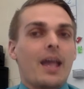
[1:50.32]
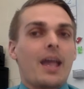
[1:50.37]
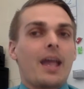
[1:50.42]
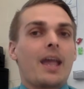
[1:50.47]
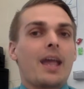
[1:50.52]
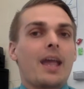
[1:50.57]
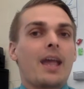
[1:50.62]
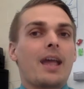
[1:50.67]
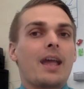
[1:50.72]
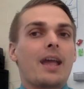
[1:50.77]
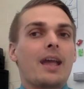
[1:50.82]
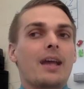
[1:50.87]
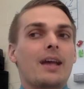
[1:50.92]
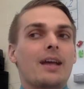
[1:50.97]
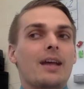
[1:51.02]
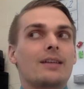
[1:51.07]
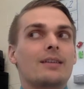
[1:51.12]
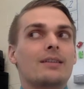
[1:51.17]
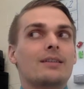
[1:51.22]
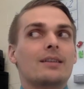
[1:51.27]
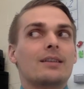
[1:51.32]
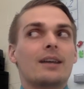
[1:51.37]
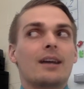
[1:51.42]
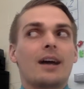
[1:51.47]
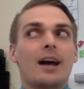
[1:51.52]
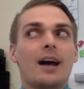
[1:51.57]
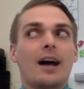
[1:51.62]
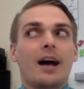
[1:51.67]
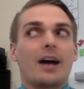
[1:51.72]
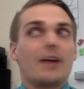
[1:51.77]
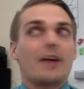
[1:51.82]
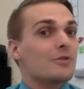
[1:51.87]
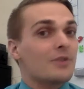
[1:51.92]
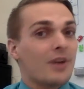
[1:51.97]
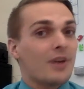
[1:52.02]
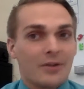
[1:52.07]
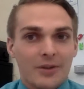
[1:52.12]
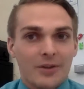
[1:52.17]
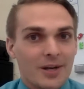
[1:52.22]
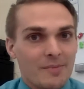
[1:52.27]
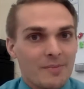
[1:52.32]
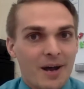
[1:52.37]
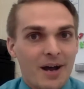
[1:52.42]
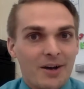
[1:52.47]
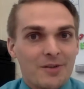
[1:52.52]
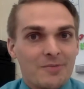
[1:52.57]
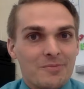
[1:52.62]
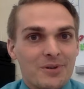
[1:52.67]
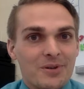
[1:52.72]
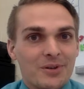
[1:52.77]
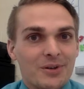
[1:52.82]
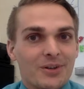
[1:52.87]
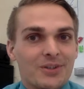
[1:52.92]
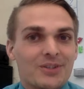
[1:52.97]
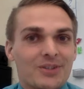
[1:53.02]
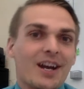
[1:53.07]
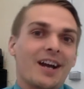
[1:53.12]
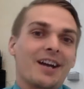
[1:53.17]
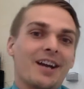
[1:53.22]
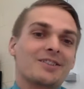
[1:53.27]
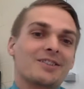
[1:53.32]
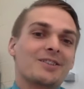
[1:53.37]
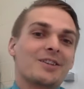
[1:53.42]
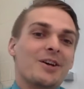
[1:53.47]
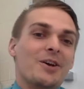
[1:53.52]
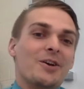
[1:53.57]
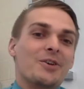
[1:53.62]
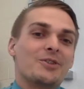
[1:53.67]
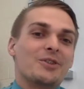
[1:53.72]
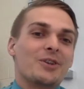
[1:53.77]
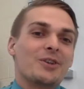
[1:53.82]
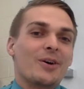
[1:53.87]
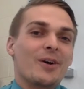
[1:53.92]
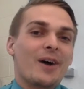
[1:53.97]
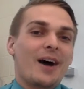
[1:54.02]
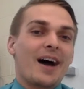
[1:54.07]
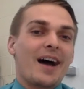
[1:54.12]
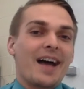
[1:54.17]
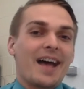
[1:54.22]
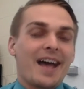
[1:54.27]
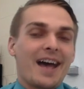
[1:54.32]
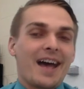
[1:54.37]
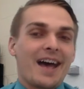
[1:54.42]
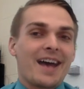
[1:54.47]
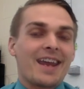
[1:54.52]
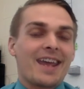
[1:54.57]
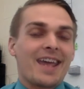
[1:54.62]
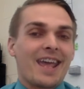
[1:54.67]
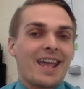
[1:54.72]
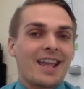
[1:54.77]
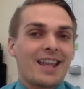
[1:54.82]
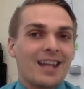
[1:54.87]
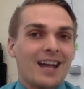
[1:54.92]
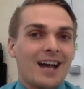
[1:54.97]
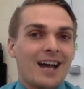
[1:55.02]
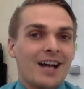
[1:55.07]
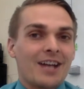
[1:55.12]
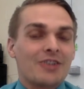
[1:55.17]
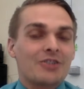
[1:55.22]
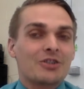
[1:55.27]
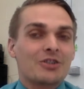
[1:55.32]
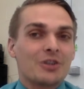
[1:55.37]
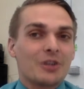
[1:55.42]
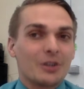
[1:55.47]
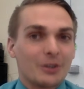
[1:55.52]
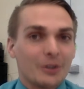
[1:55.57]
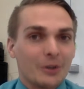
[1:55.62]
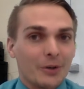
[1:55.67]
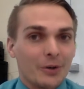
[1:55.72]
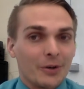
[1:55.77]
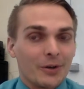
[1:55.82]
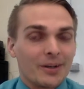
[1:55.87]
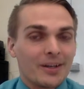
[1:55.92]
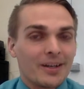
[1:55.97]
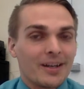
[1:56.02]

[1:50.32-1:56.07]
And I knew nothing about computer science. So I had a lot to learn.